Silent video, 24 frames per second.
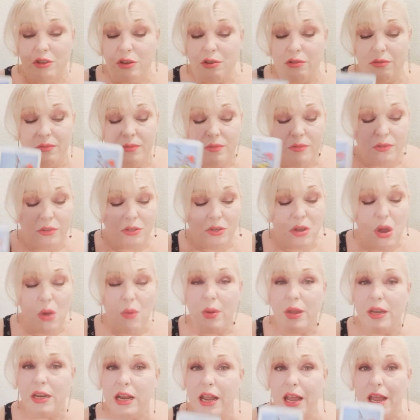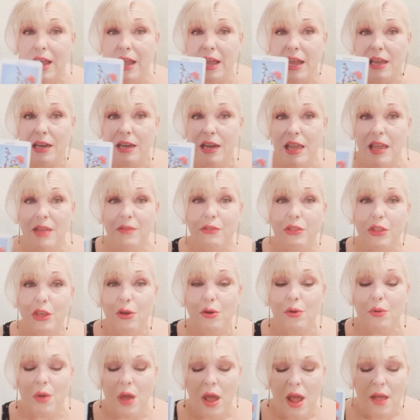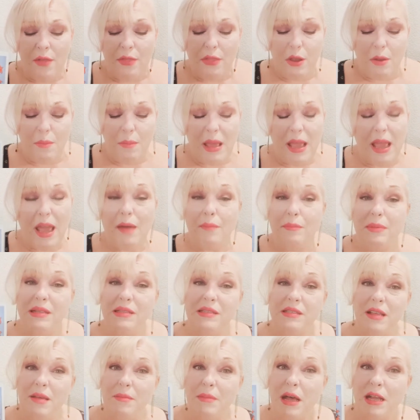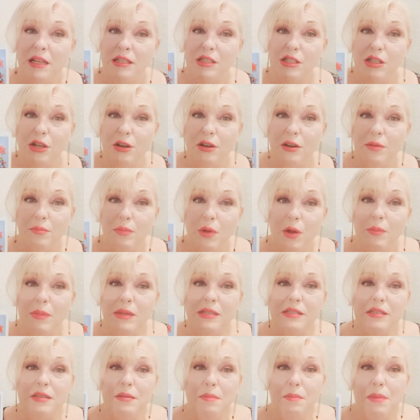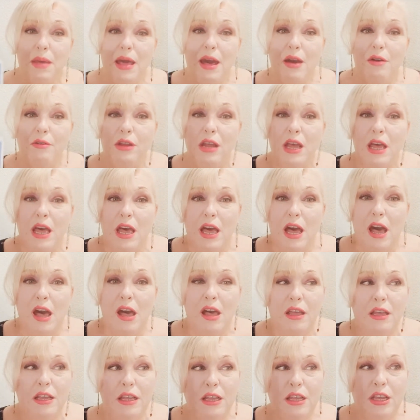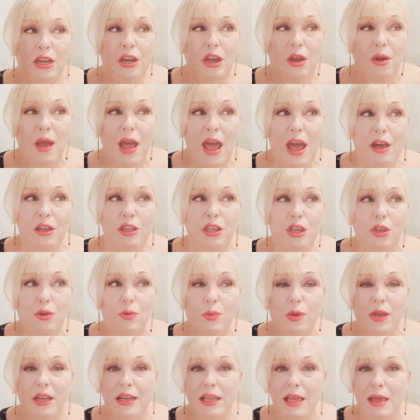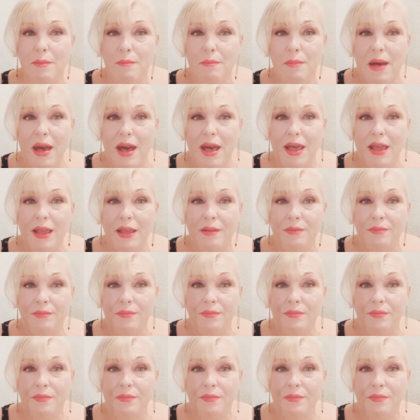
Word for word: are going and even though there may have been some uncertain moments about uh, you know how you would get by